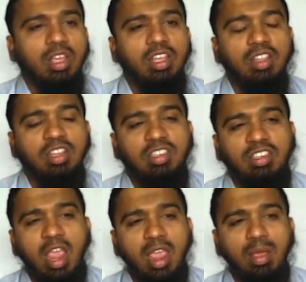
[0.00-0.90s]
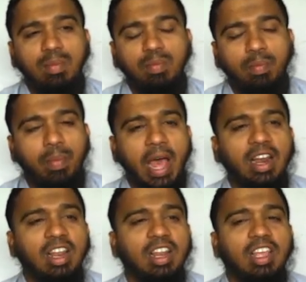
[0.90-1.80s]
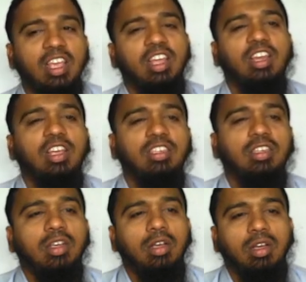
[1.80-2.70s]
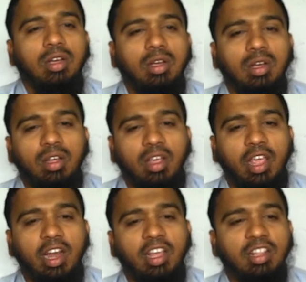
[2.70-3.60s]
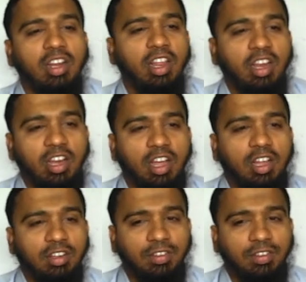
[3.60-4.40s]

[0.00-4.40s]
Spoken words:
in the same parallelly it is getting the data.